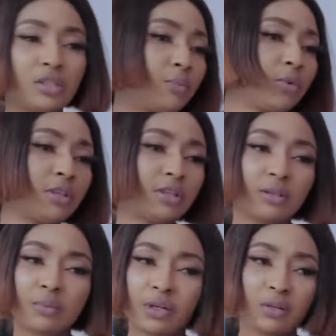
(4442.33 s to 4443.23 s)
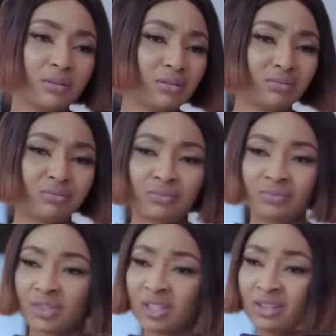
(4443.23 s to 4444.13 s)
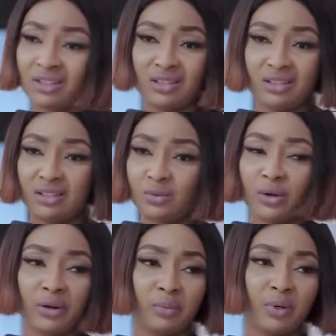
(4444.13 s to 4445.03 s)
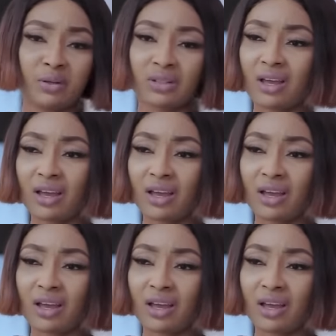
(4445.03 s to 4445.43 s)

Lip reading: to the police about Deji's whereabouts,